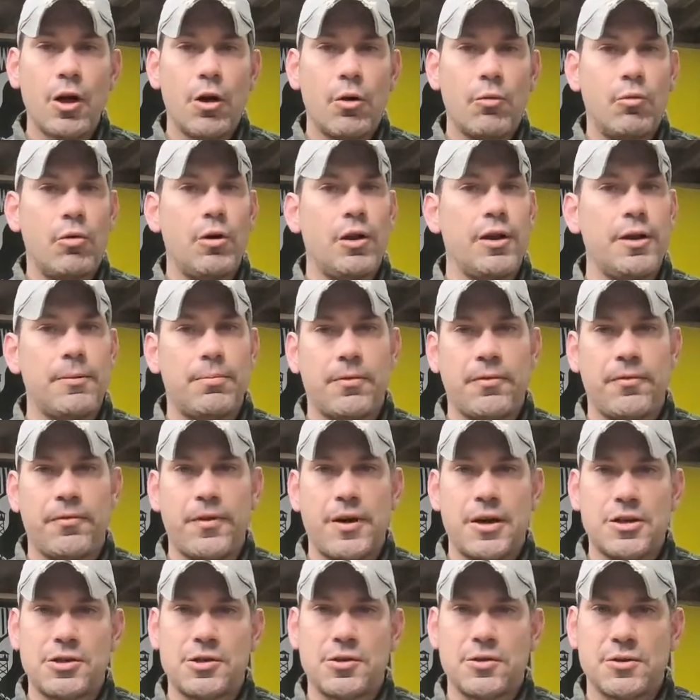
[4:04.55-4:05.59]
Really
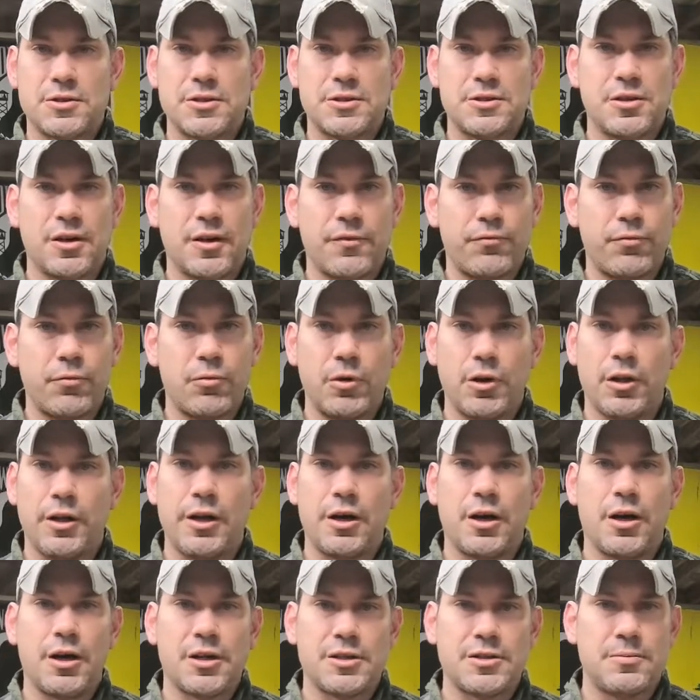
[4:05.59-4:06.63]
professional stuff. Really
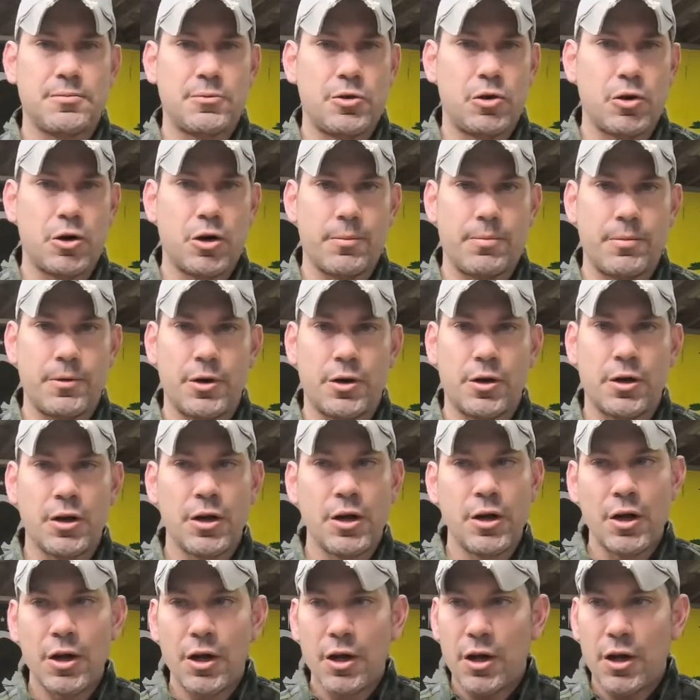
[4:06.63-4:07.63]
awesome carpenter.